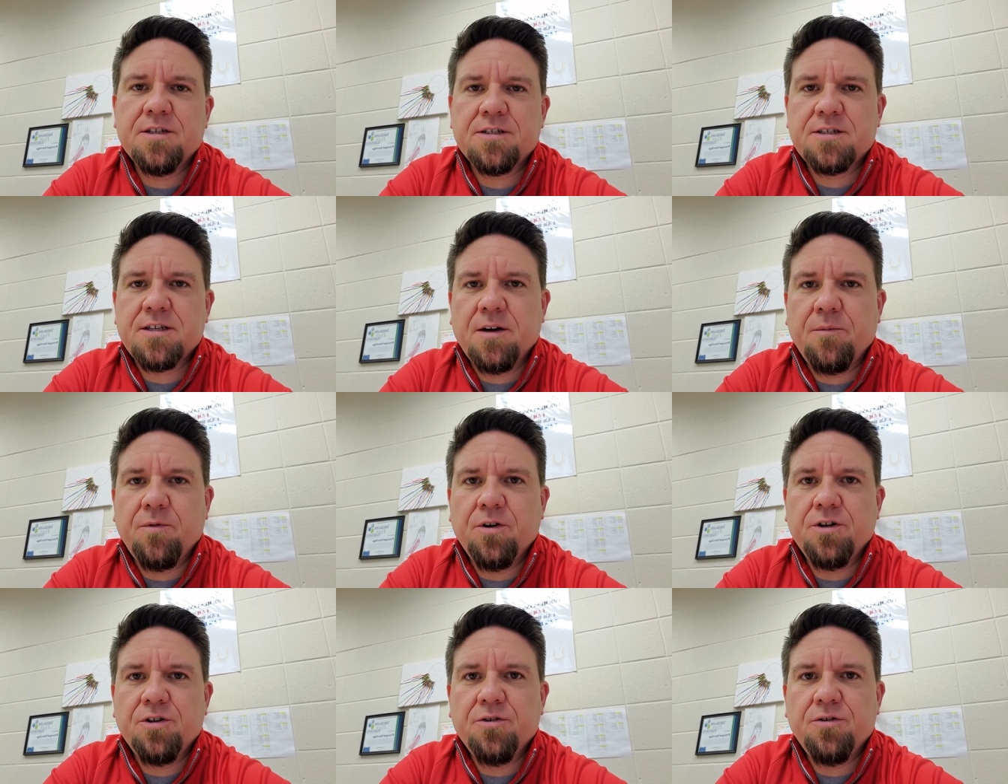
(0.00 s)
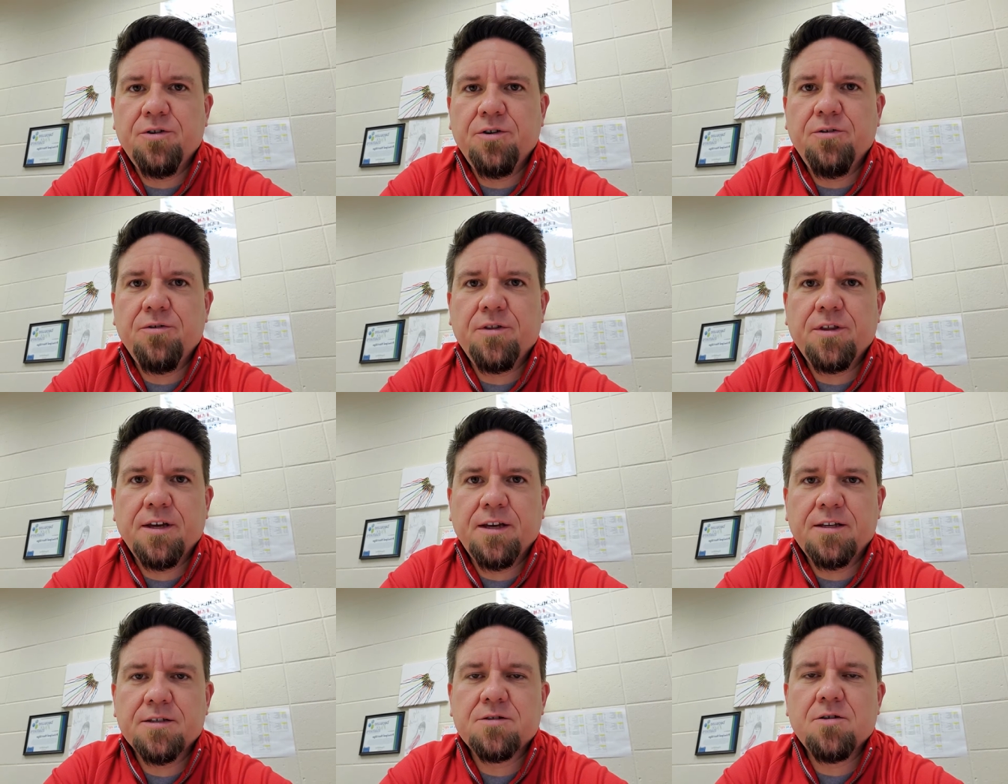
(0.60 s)
to someone who you
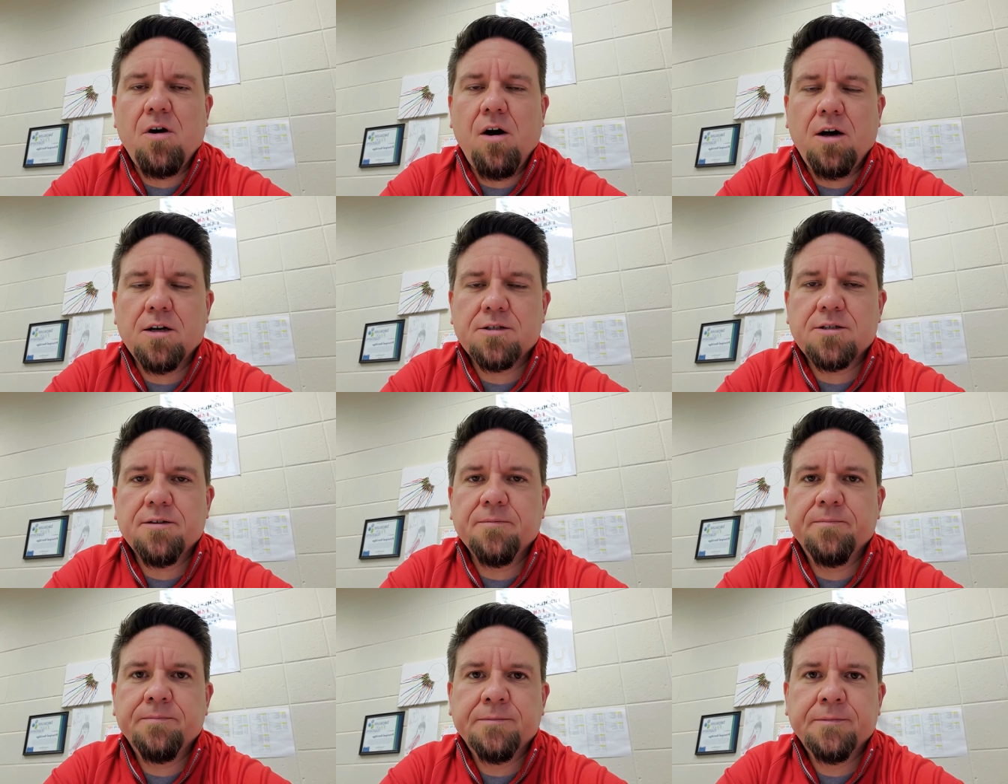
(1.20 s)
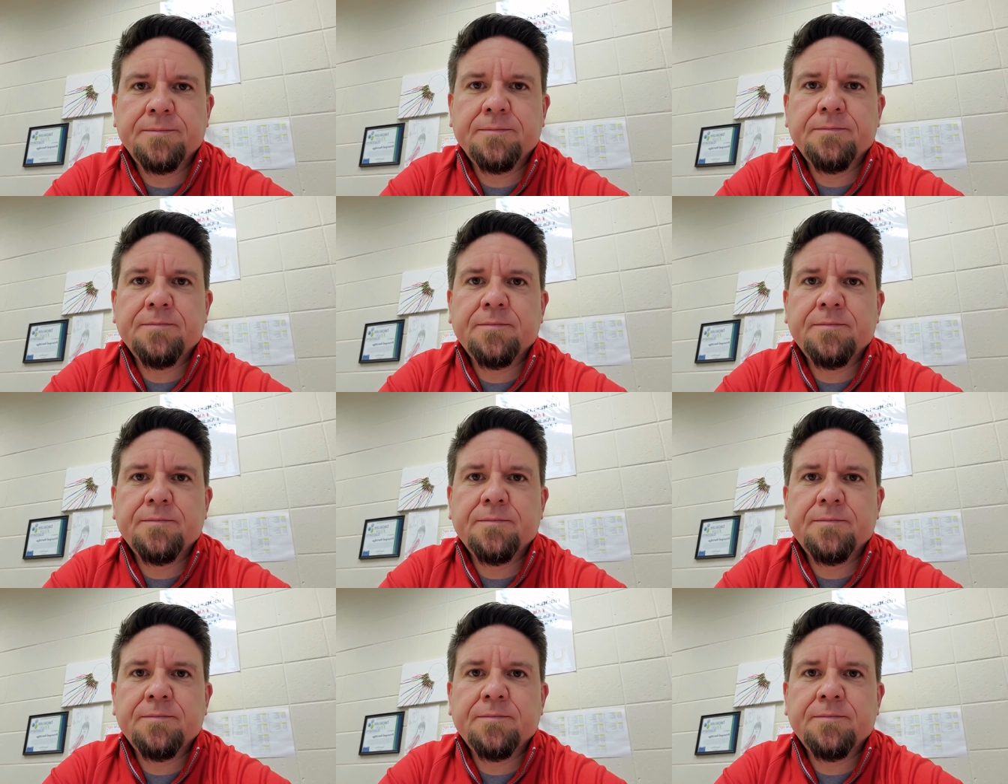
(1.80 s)
think is awesome.